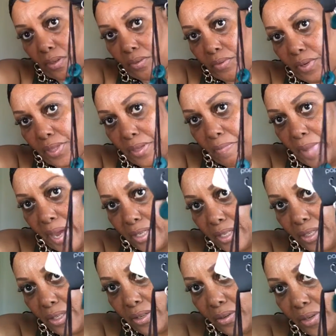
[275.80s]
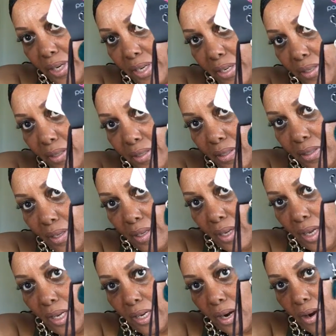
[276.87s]
with the matching earrings,
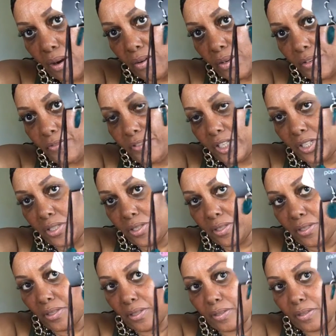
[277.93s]
and they're on a fish hook.